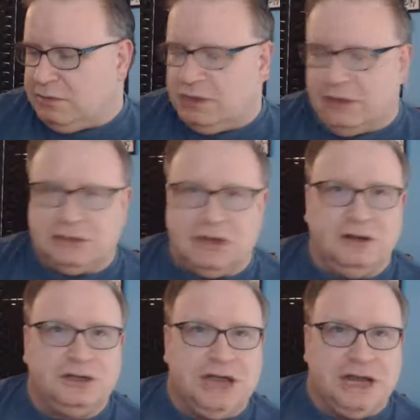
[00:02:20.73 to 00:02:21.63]
There's other
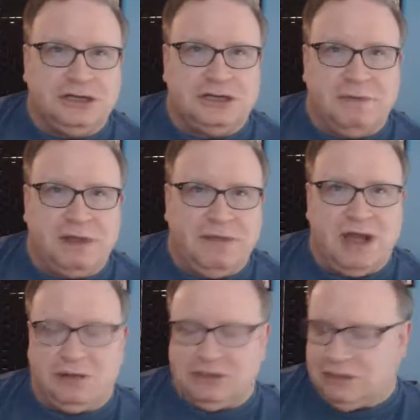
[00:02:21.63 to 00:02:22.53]
changes coming
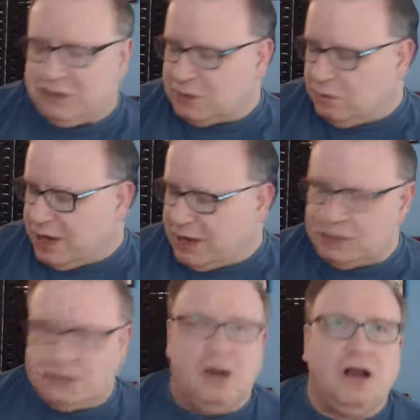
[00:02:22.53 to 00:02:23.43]
about. So let's go ahead
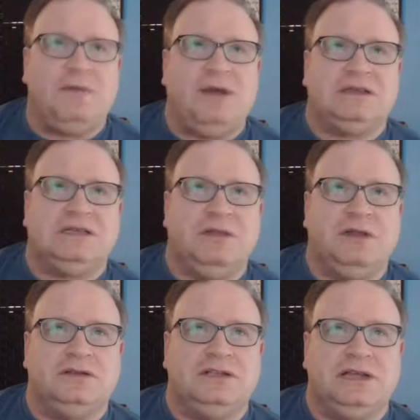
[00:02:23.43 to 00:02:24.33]
and talk about some of
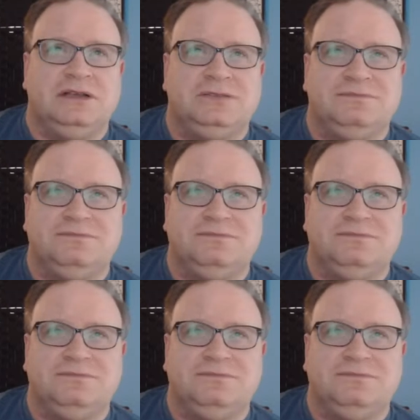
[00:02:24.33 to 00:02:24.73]
those things.